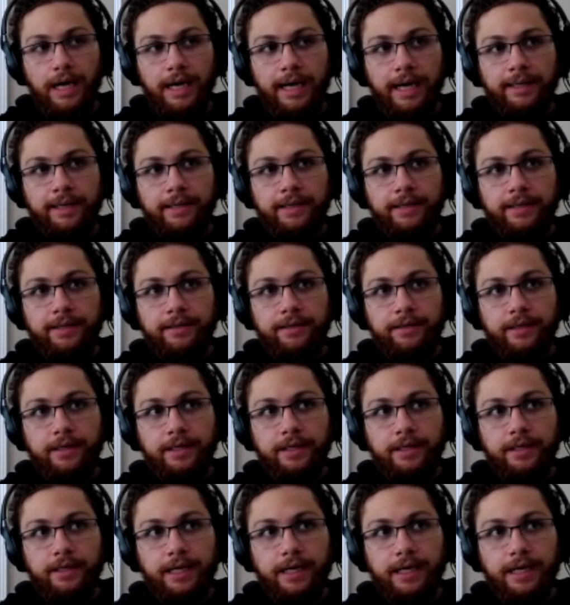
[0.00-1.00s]
I
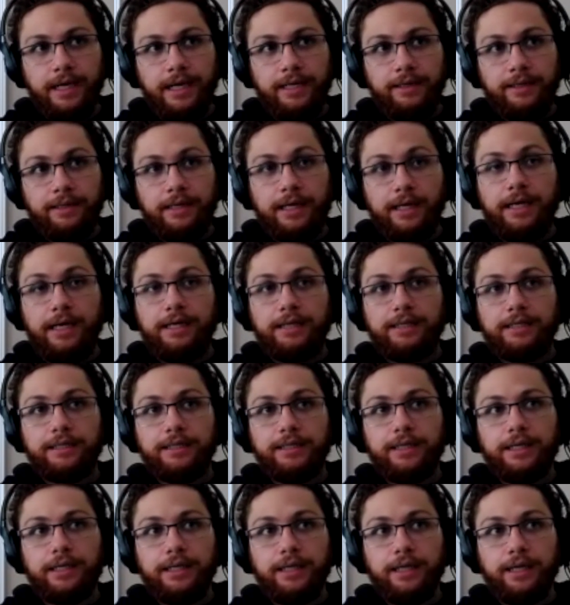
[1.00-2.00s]
think
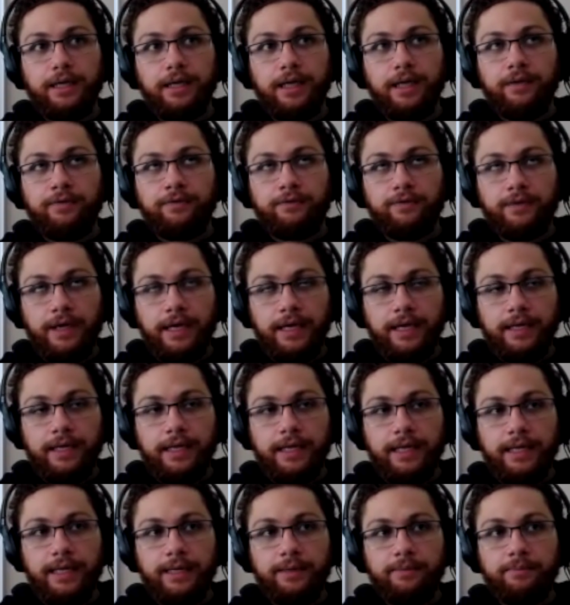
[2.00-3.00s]
if I
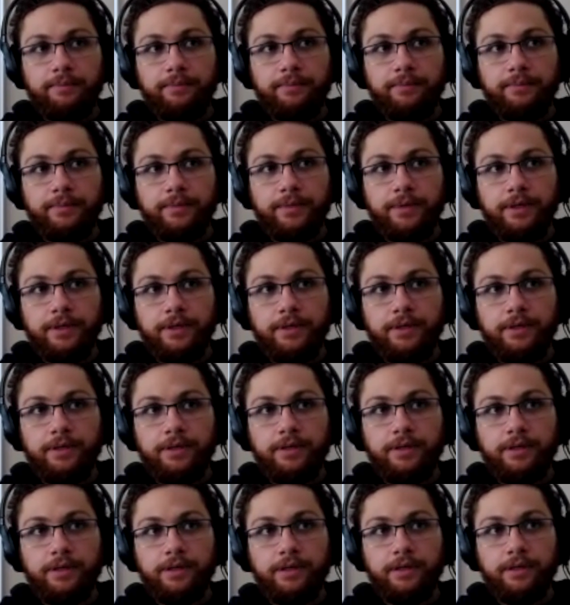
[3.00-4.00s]
am
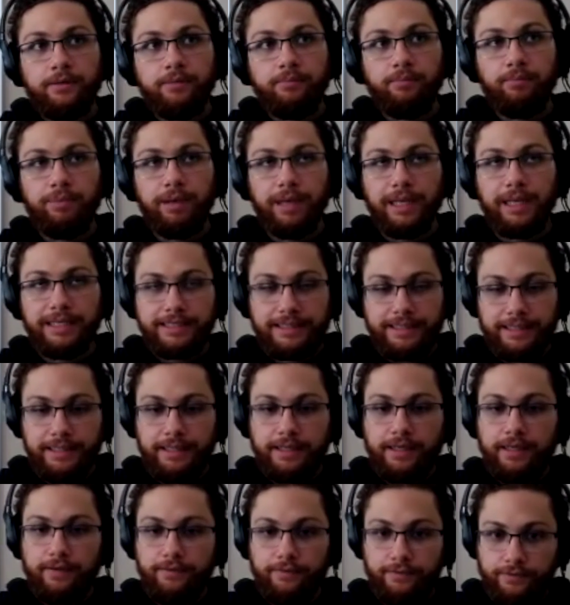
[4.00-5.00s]
blessed
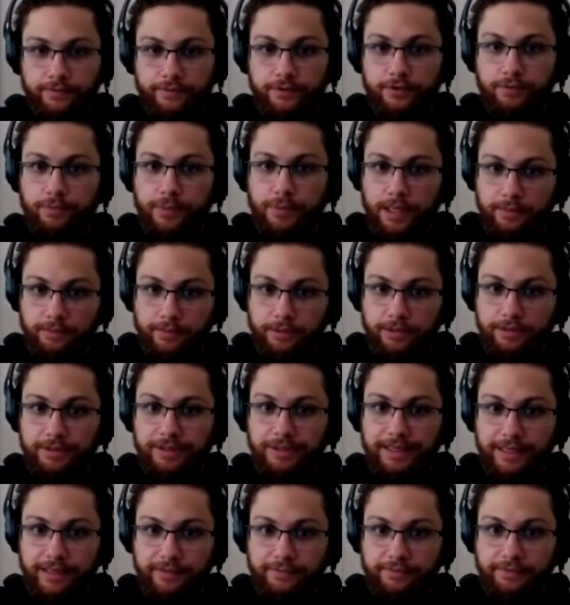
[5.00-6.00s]
enough to be able to
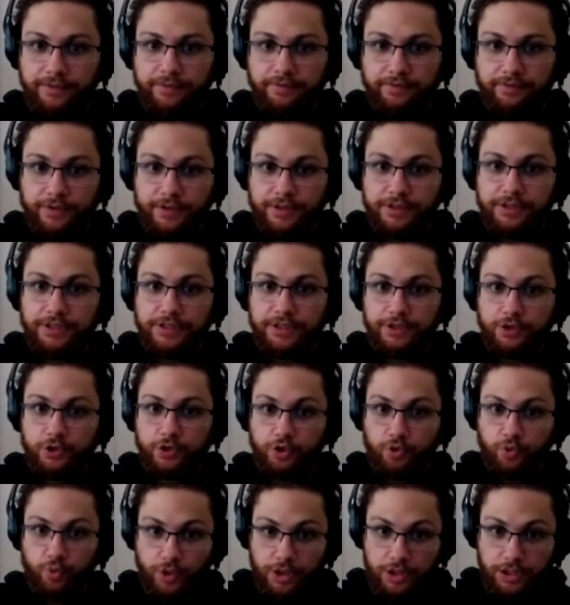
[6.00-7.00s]
get a VFriend
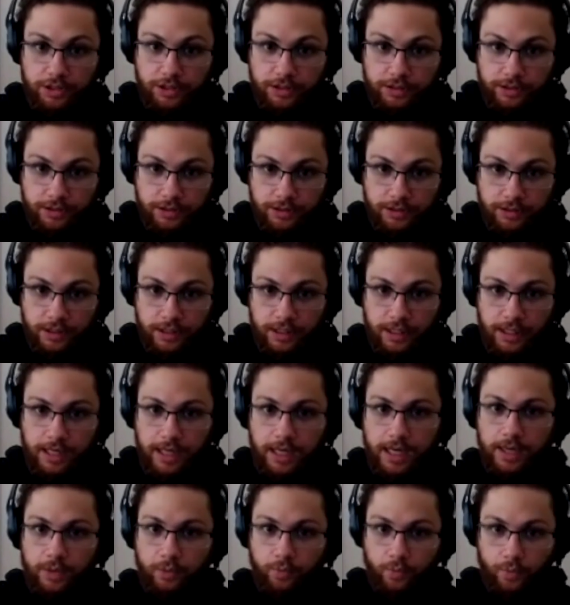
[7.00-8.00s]
Series 1,
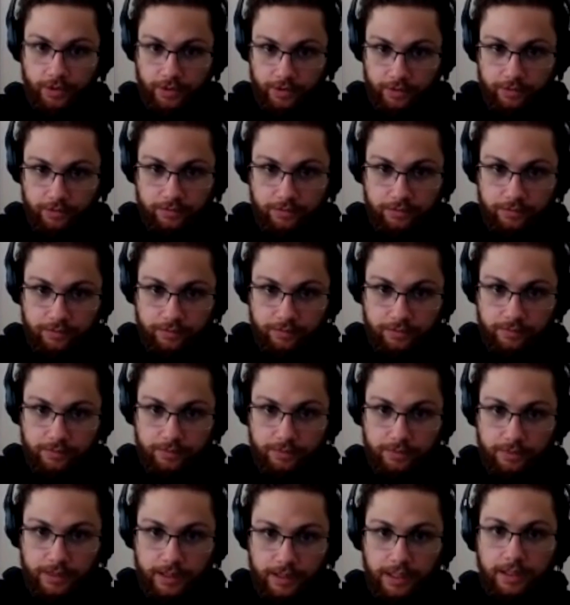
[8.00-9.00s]
I will,
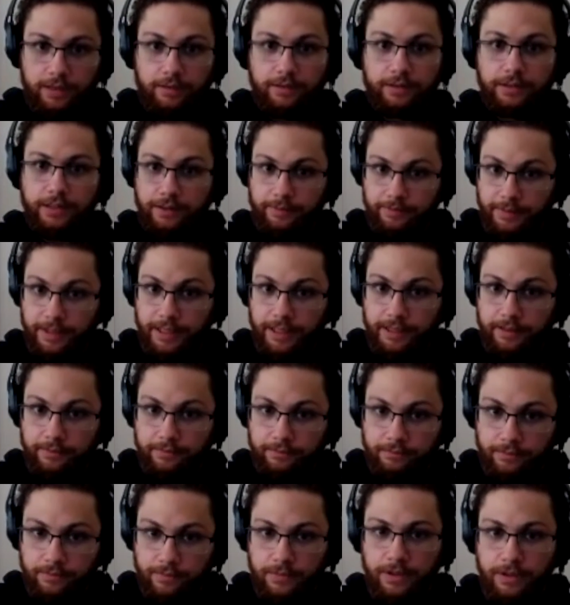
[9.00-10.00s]
and I'll keep that.